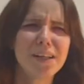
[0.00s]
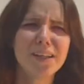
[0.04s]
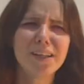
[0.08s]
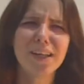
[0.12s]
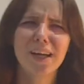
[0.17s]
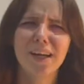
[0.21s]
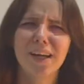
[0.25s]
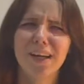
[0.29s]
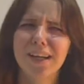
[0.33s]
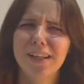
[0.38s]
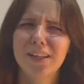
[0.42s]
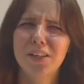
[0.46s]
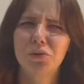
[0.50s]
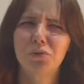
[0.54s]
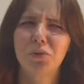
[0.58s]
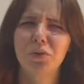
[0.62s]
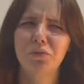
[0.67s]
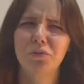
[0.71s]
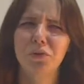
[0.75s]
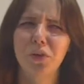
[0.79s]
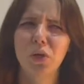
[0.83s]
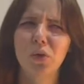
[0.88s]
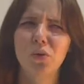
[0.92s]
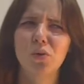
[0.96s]
in the in the
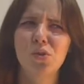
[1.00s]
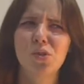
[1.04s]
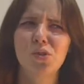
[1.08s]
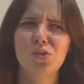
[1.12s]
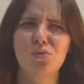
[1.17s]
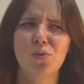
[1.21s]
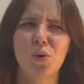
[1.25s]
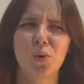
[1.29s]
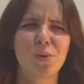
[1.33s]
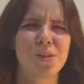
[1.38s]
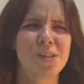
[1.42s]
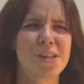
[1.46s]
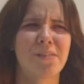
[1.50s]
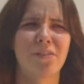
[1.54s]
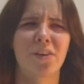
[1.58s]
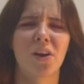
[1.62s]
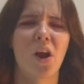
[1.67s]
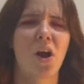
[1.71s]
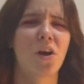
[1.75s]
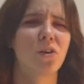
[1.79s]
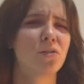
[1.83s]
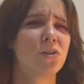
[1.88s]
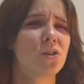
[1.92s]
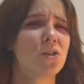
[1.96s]
reviews wrote
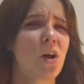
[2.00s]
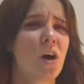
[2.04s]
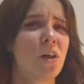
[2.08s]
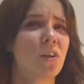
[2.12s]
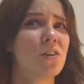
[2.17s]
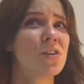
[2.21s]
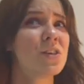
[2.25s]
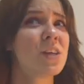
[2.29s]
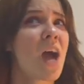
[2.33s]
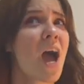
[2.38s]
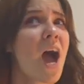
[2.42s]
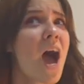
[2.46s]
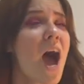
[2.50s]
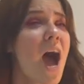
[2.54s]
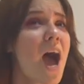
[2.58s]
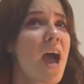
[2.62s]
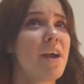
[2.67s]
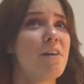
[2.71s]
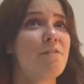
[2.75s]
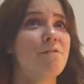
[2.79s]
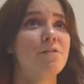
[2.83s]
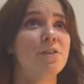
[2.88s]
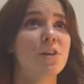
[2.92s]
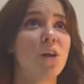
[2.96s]
$700 I
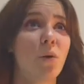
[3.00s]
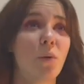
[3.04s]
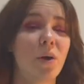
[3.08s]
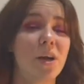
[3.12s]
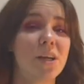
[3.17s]
have no